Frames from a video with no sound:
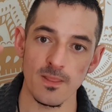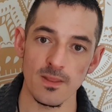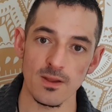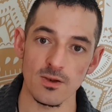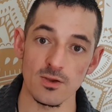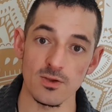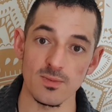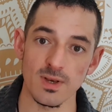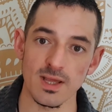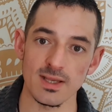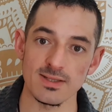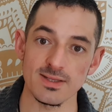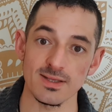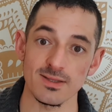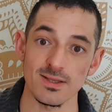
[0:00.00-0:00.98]

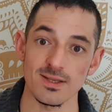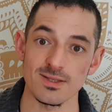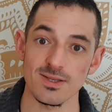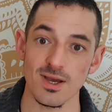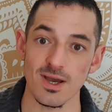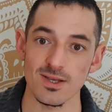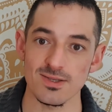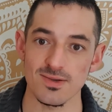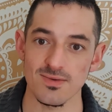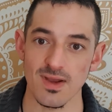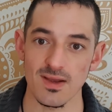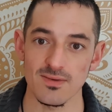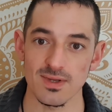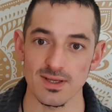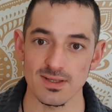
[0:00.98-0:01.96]
illuminating the entire
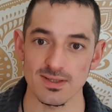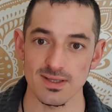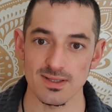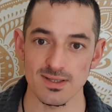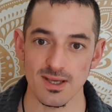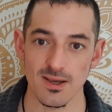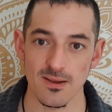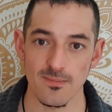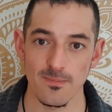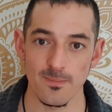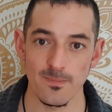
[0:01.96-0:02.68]
surroundings in time.